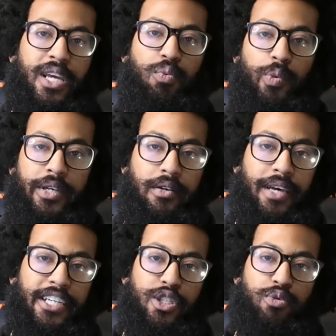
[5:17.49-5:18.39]
and will
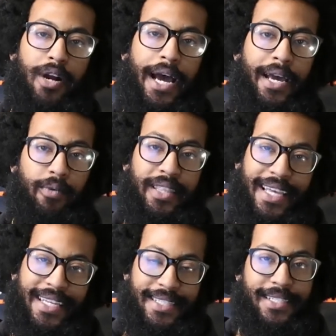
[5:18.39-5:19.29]
and drive
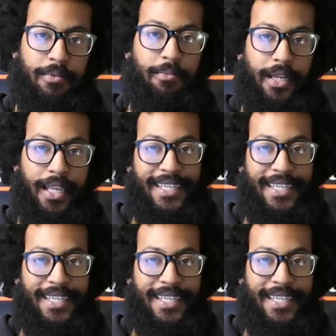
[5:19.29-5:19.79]
within somebody